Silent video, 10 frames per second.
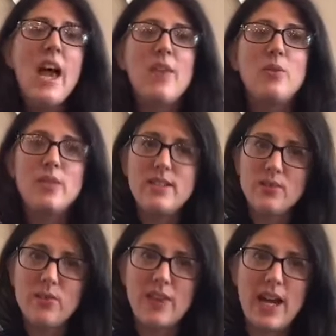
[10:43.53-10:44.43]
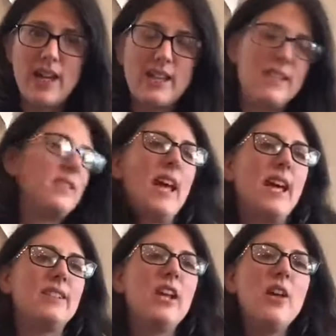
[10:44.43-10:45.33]
And the reason for that is
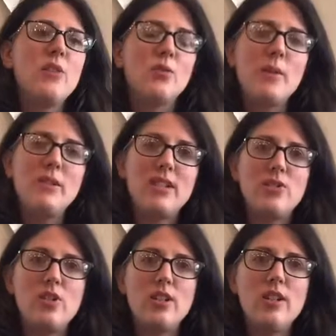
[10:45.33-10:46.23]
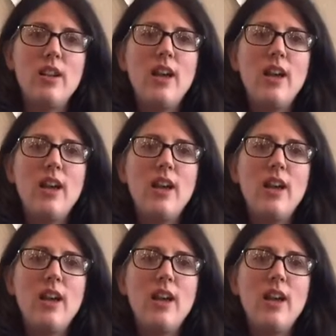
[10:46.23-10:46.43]
that the repetition